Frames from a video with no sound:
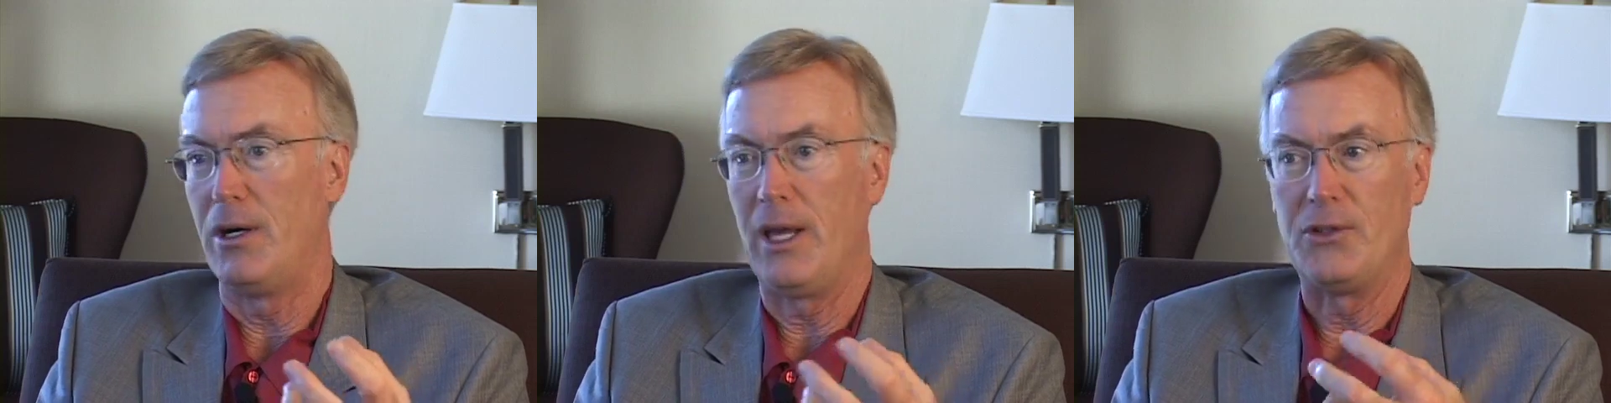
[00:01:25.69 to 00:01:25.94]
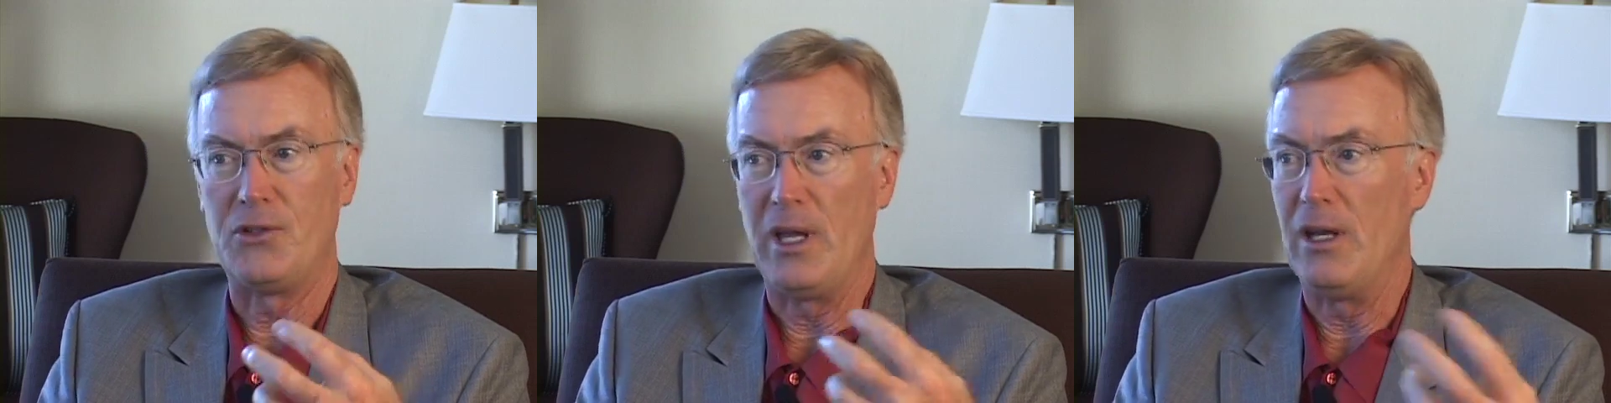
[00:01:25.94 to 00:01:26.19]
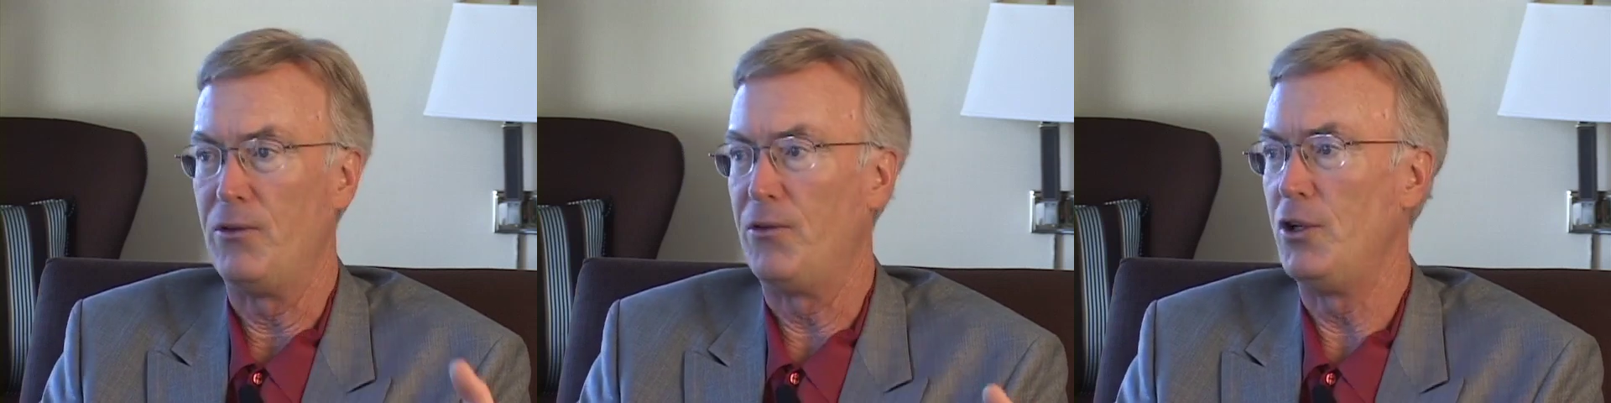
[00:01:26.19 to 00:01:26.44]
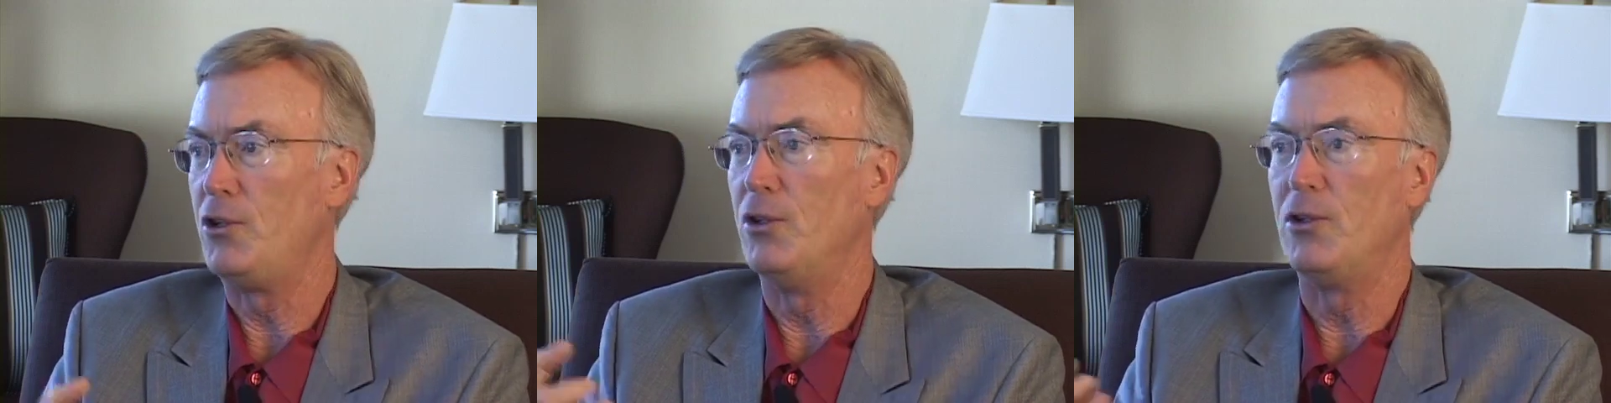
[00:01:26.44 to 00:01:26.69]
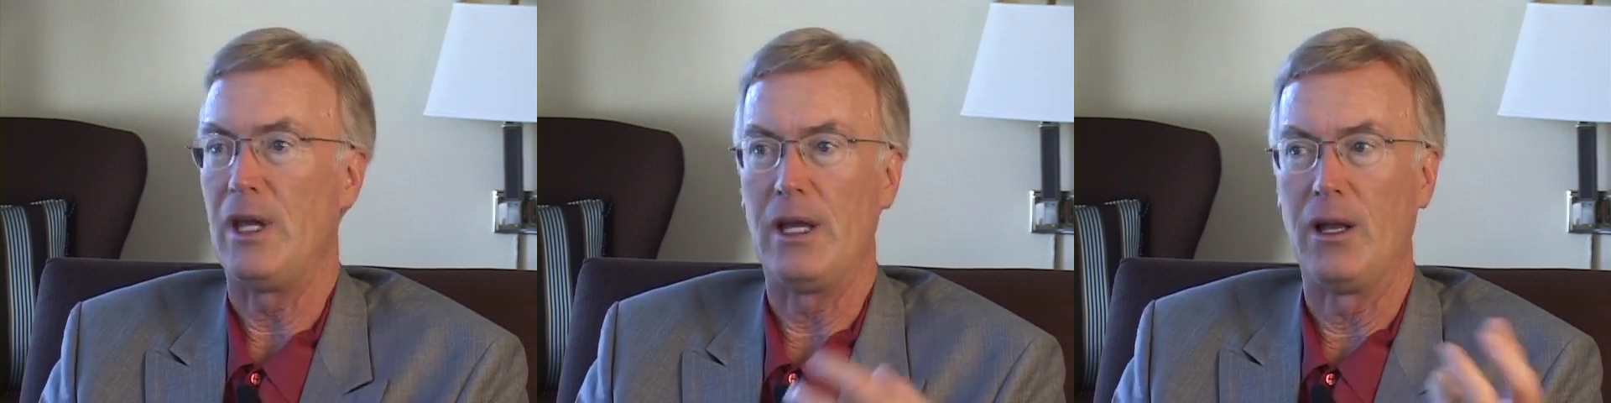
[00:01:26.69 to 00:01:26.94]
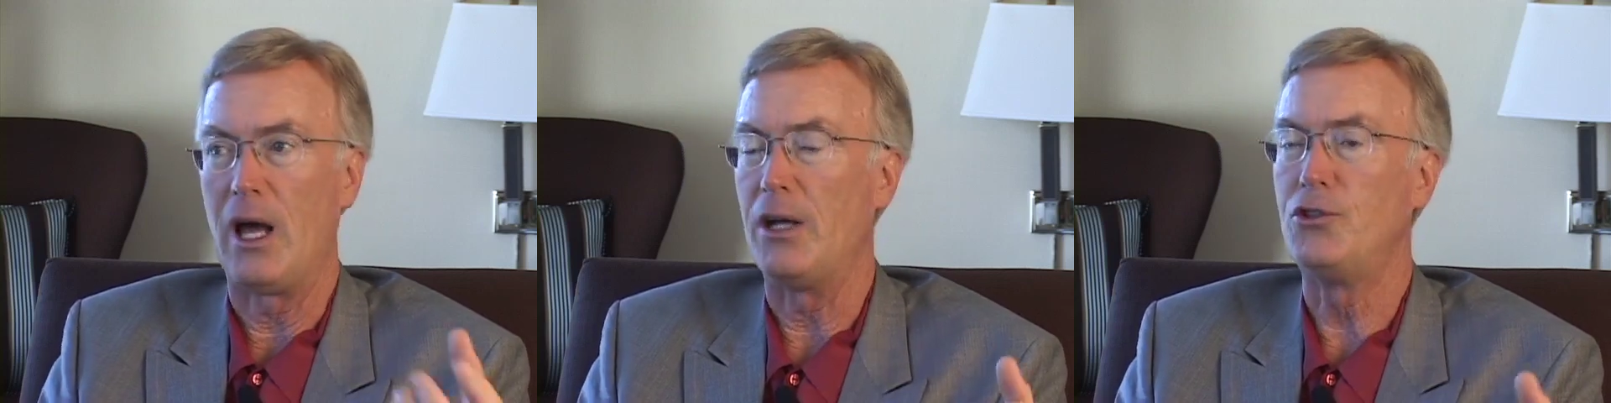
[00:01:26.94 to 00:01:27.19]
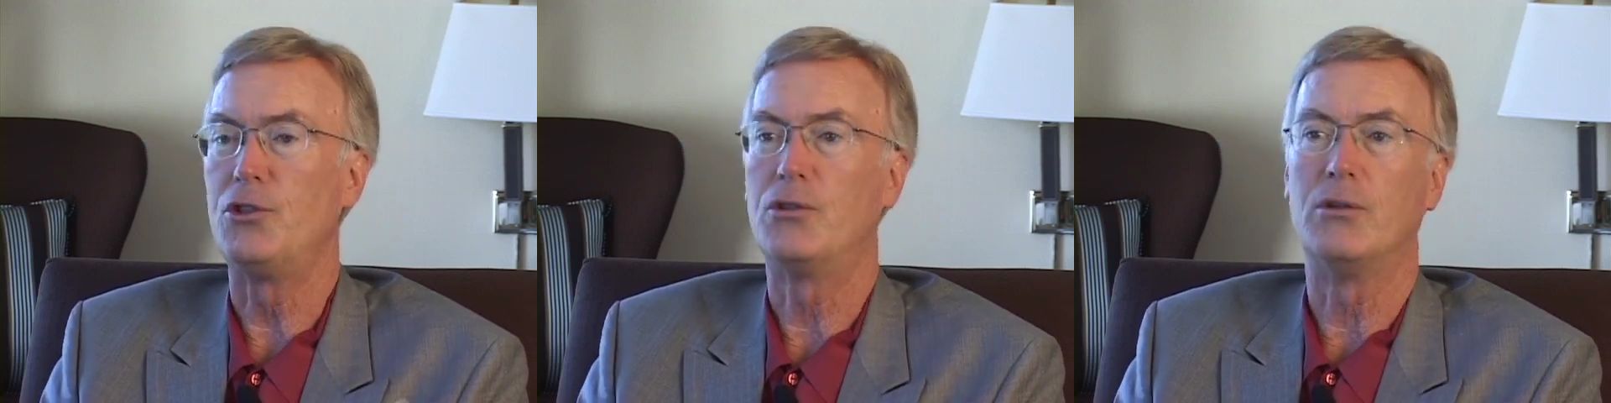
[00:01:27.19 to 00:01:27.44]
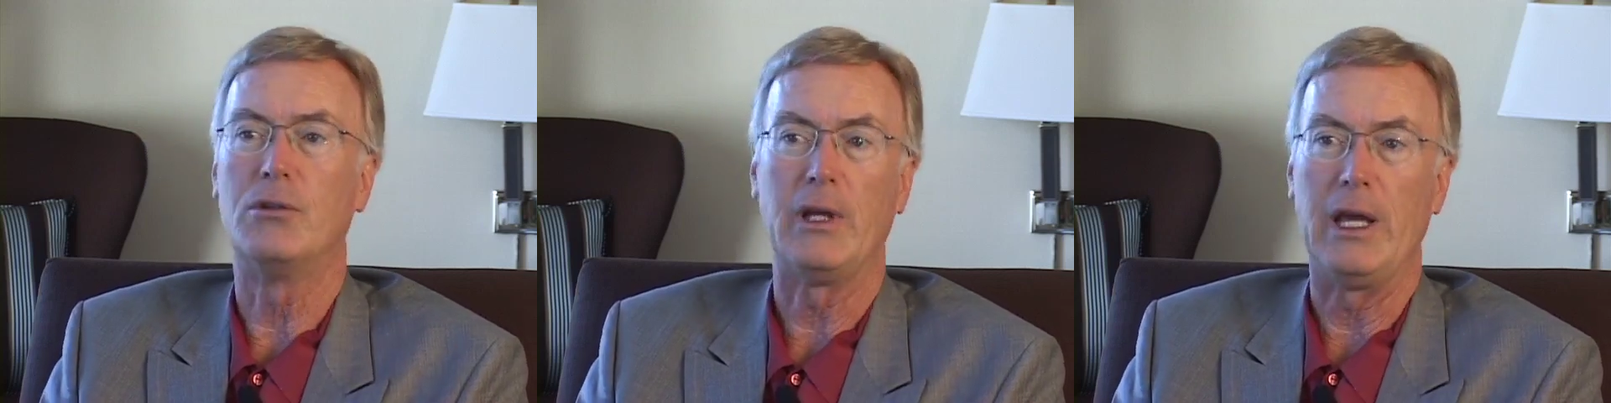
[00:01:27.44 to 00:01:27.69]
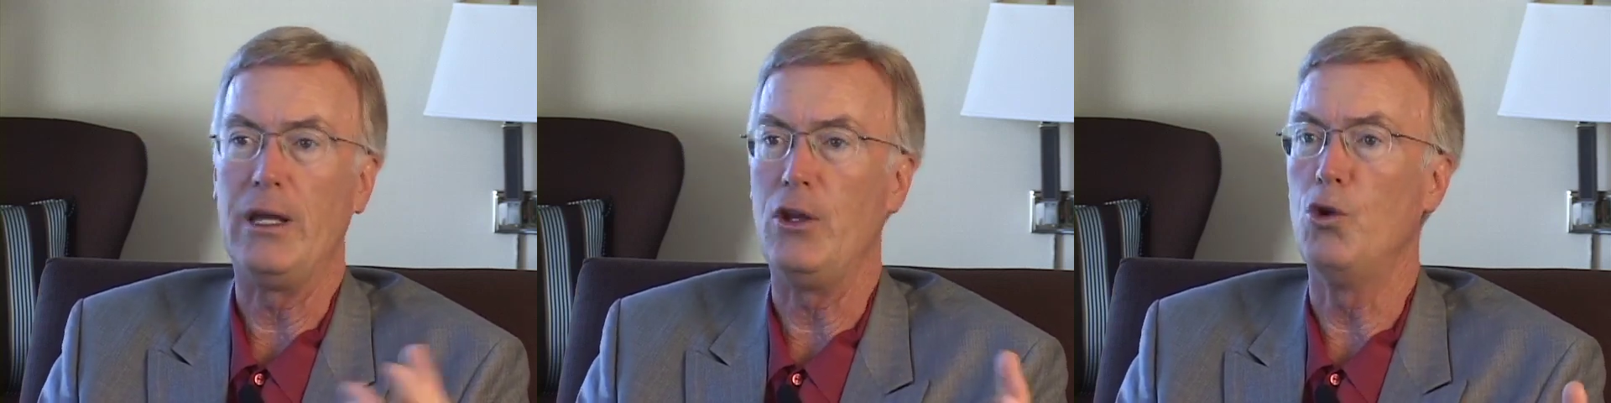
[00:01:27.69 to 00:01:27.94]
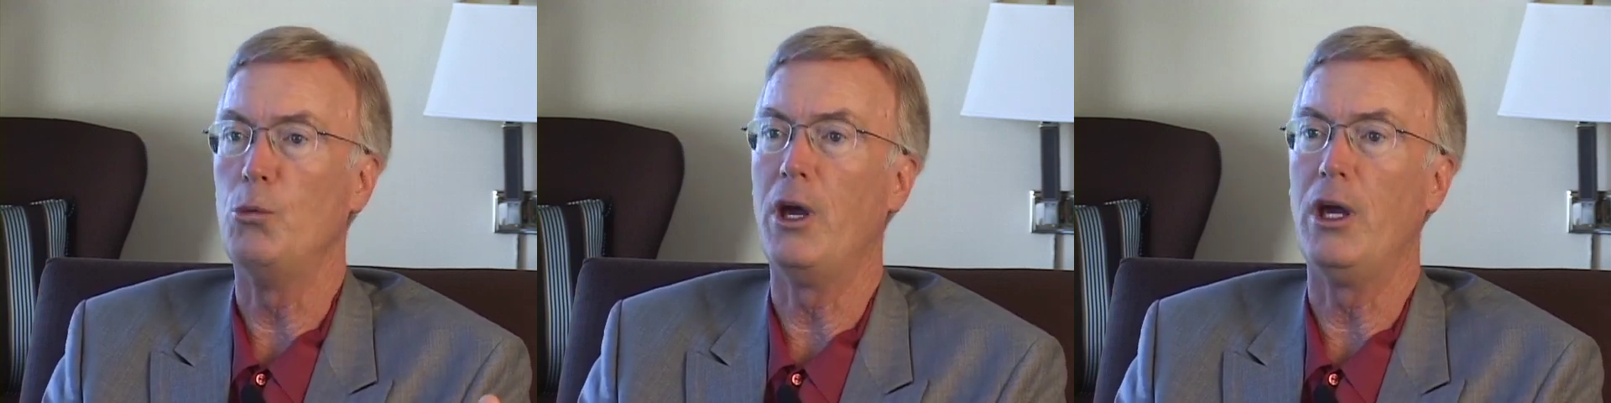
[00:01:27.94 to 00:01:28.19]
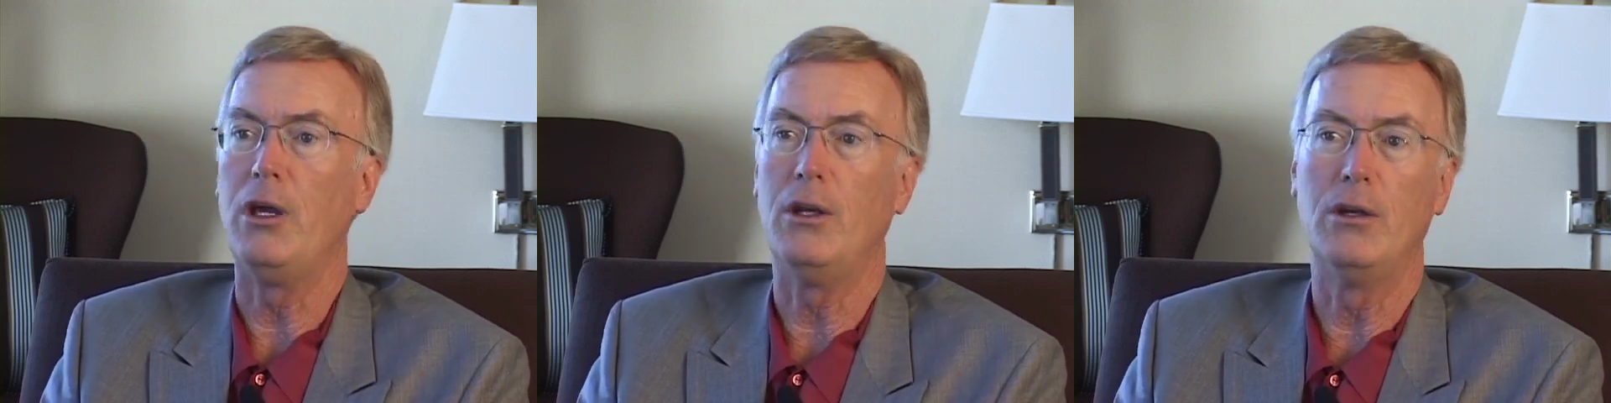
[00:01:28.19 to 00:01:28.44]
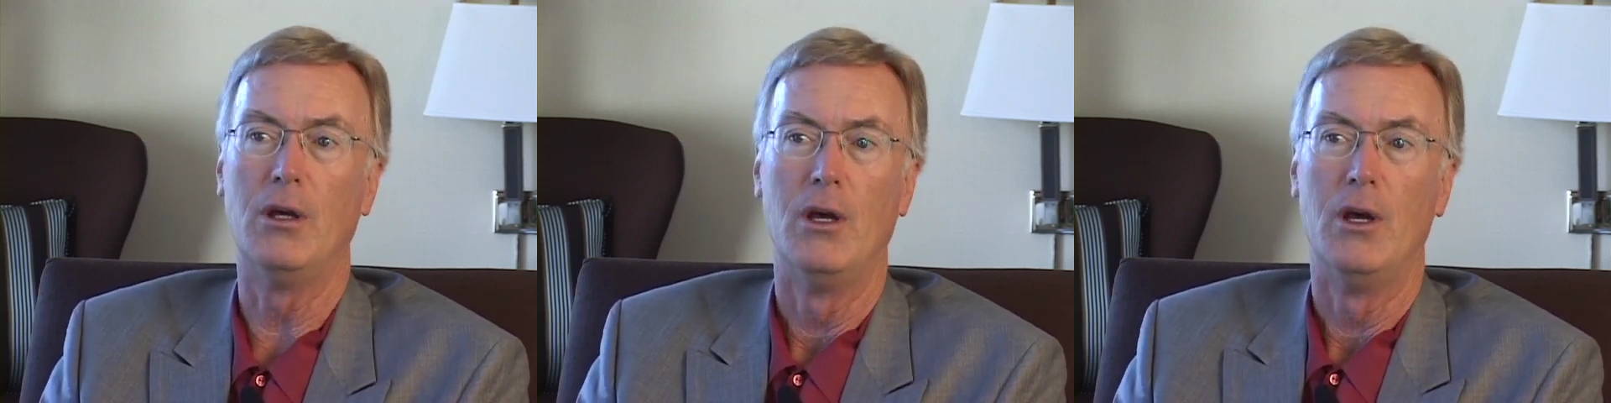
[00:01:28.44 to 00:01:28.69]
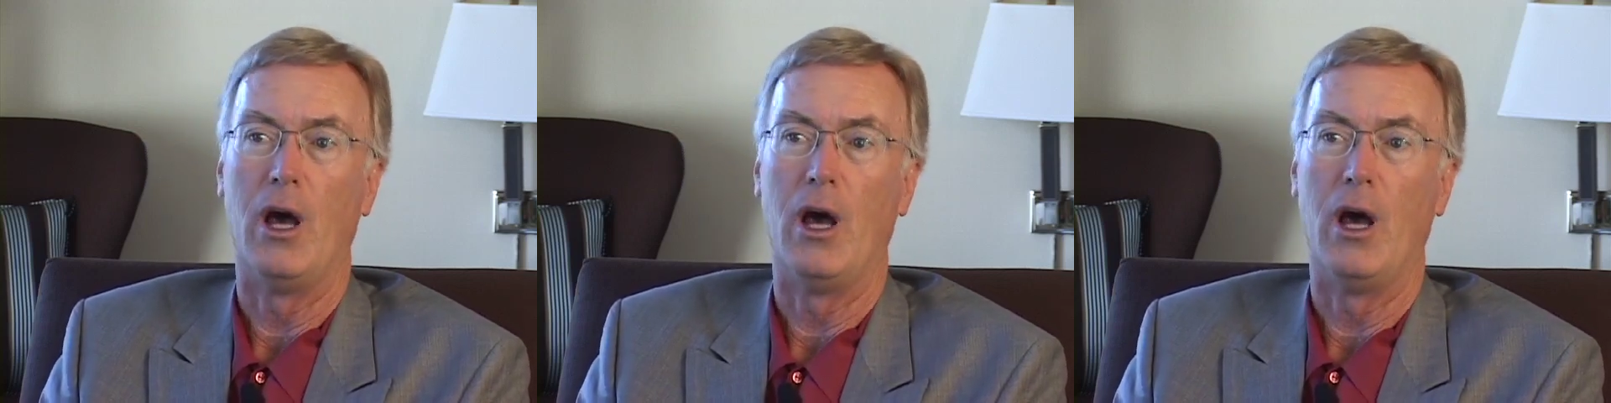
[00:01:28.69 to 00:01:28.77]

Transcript: It's inefficient, illogical, inhumane,